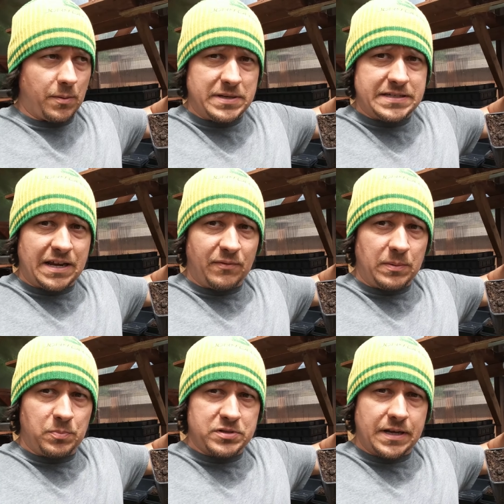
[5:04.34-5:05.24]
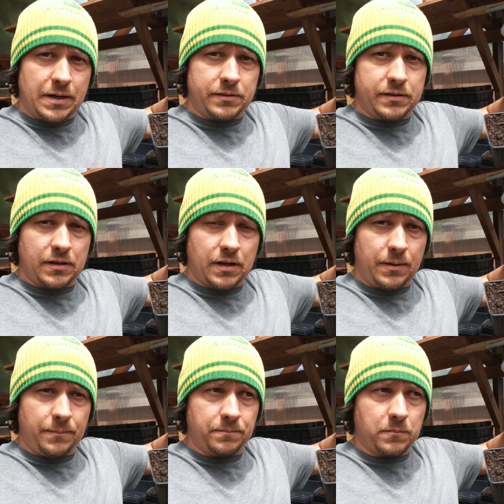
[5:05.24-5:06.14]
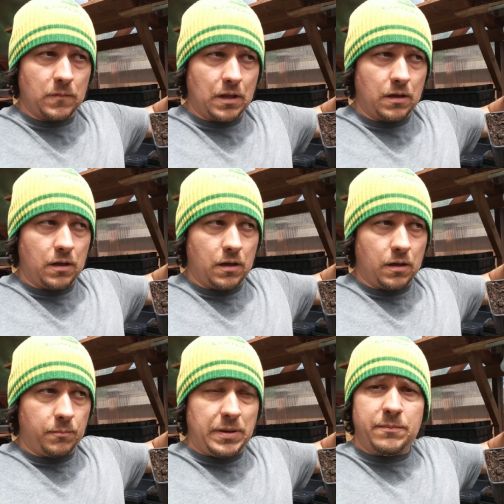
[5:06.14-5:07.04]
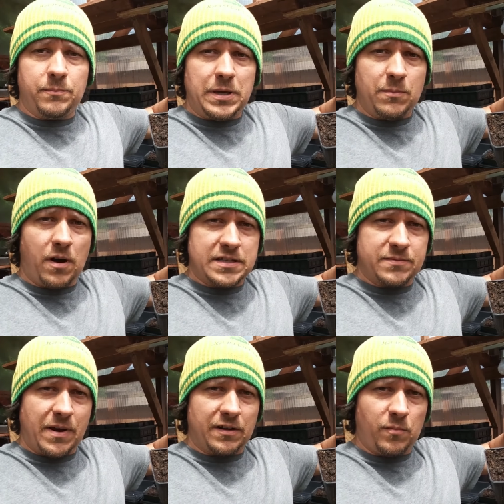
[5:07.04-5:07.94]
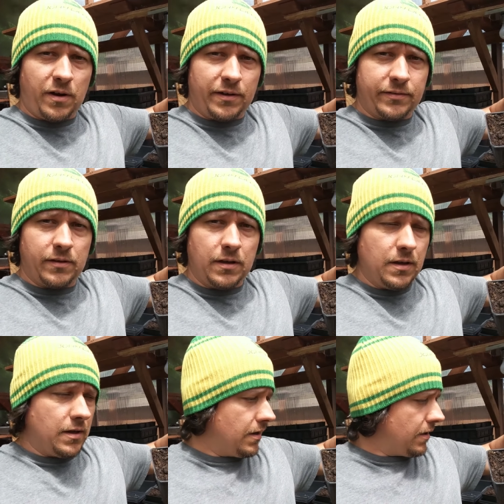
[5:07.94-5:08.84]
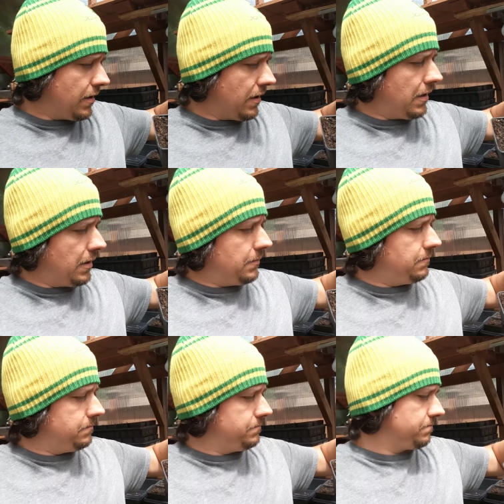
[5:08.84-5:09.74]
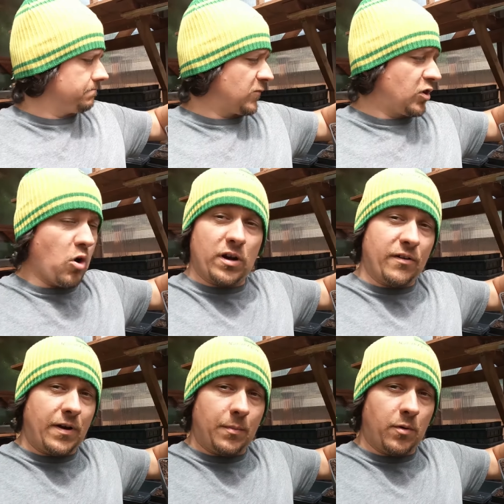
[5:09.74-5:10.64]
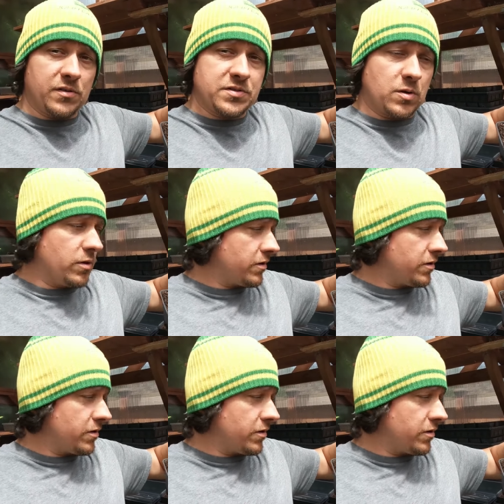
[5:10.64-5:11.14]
probably 70% um, peat, peat moss, sphagnum moss. Um, coconut fiber also